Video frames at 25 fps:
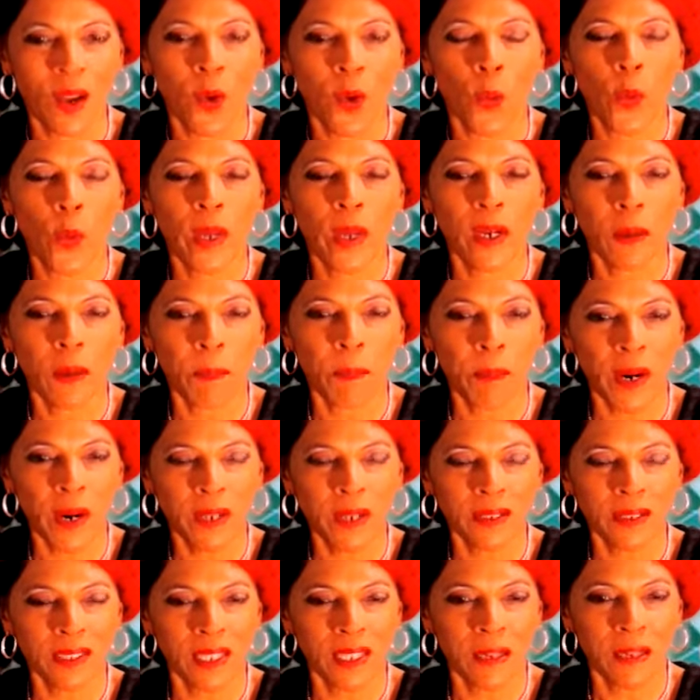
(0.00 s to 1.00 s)
When a
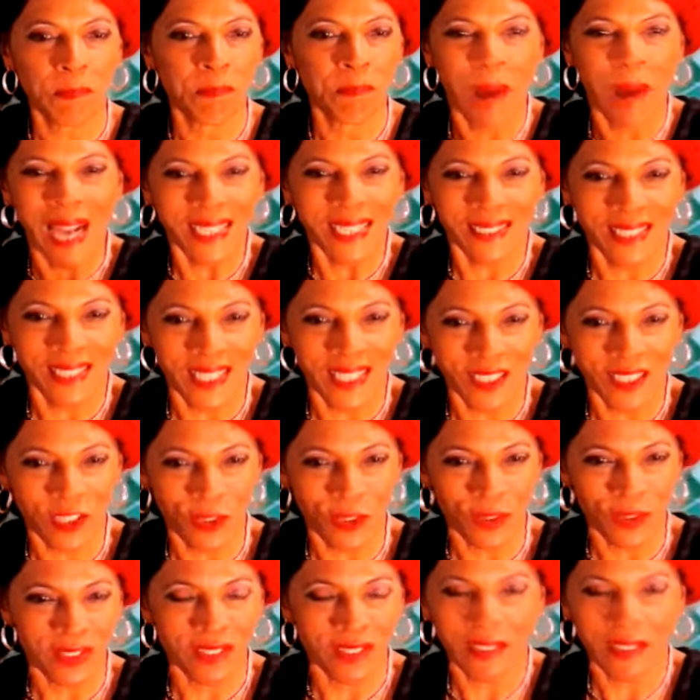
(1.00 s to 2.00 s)
person bites at
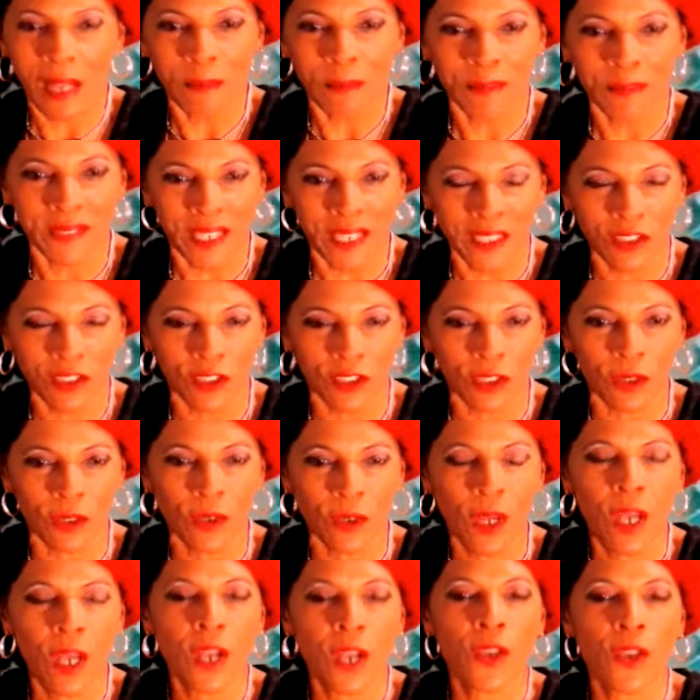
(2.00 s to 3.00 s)
you, snaps at you,
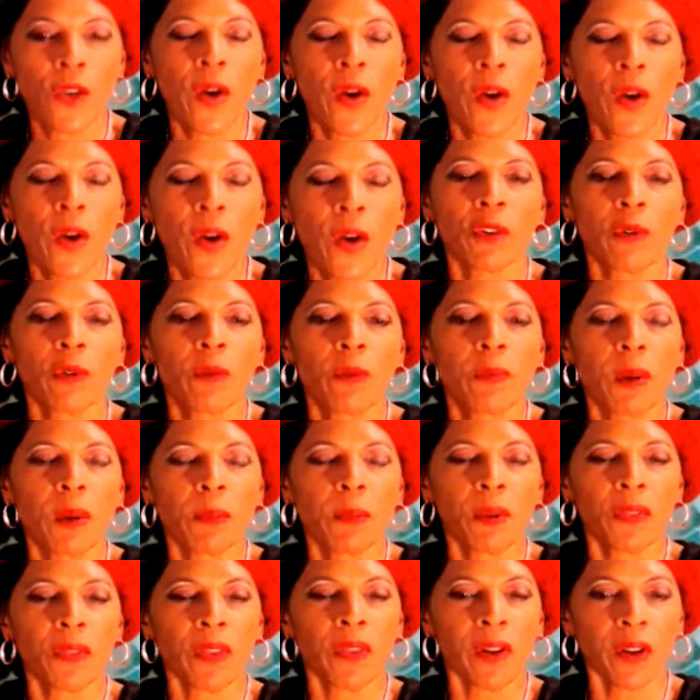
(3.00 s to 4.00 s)
you have to
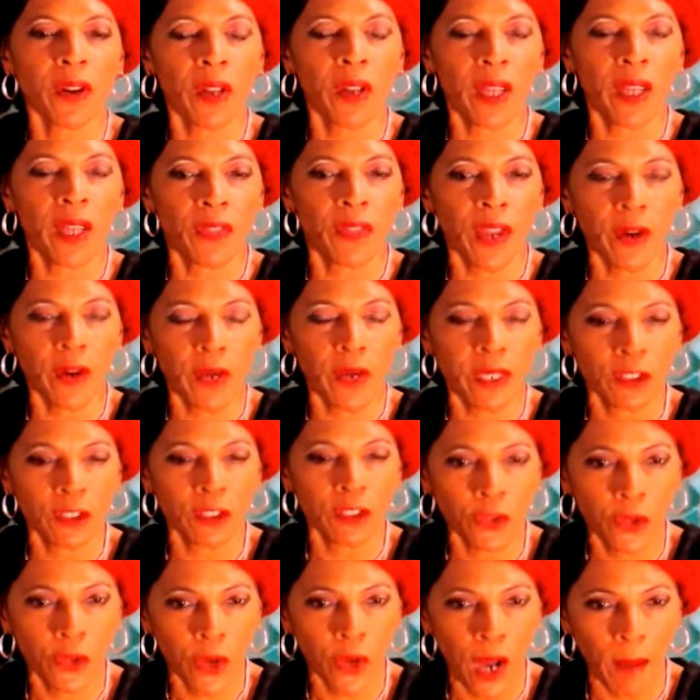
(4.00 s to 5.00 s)
remember they're they're in
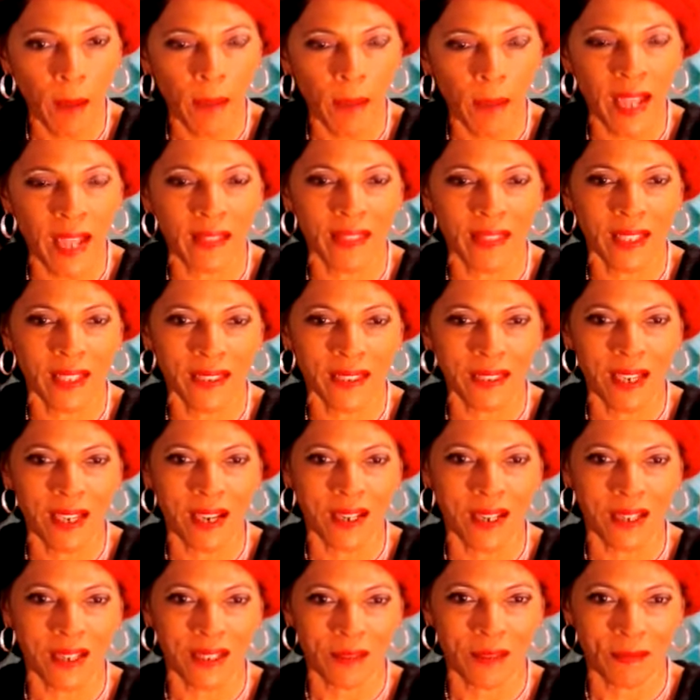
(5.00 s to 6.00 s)
trauma at that
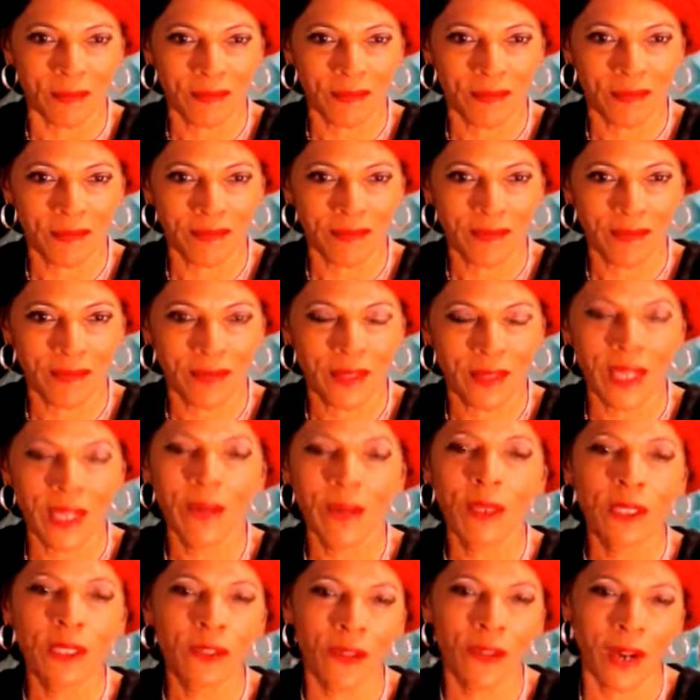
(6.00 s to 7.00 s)
time.
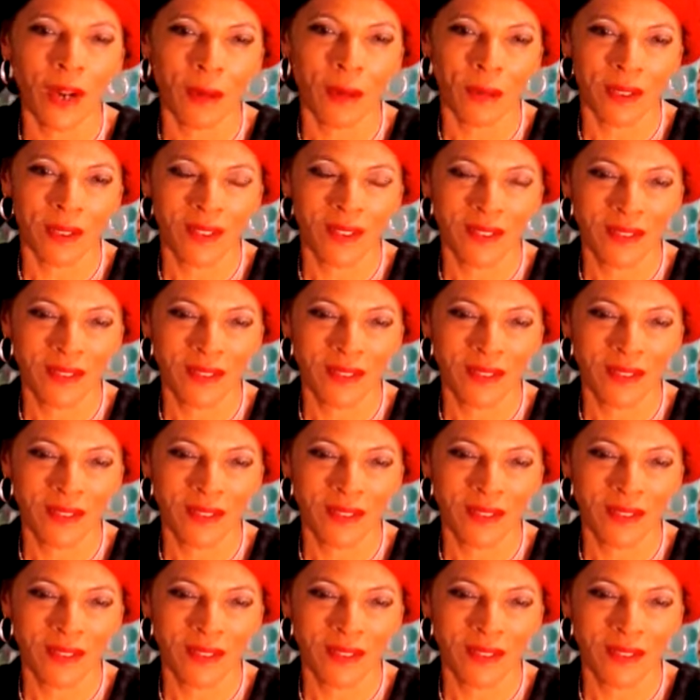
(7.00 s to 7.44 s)
They're in trauma.